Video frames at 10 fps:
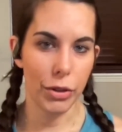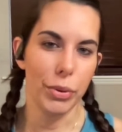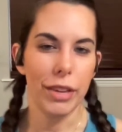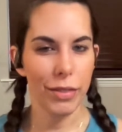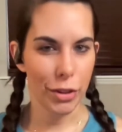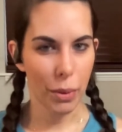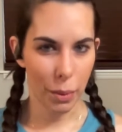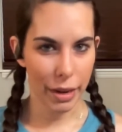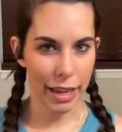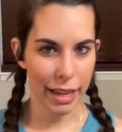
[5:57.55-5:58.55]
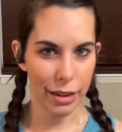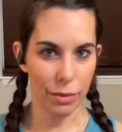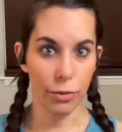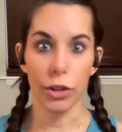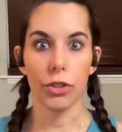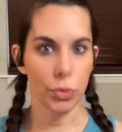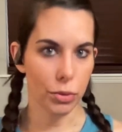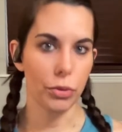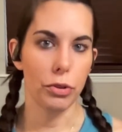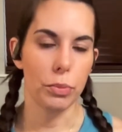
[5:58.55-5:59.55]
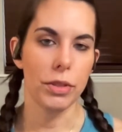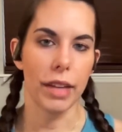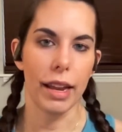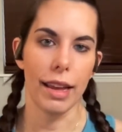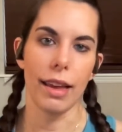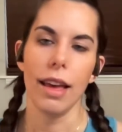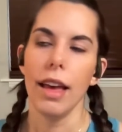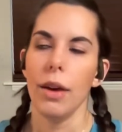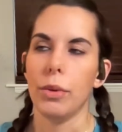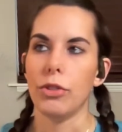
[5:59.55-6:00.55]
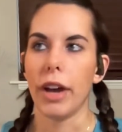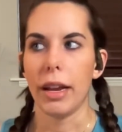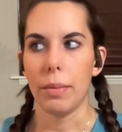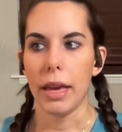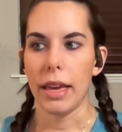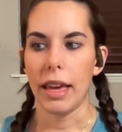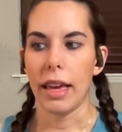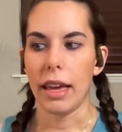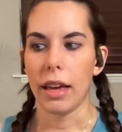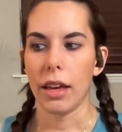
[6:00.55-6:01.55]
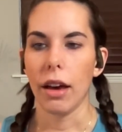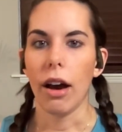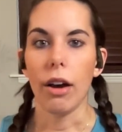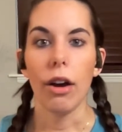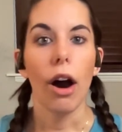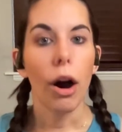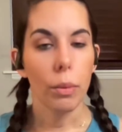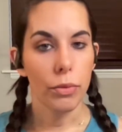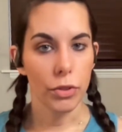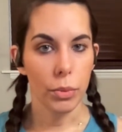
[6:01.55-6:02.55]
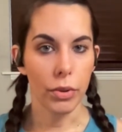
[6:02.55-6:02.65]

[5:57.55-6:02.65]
Even though we're working in a virtual group setting, we try to make it a comfortable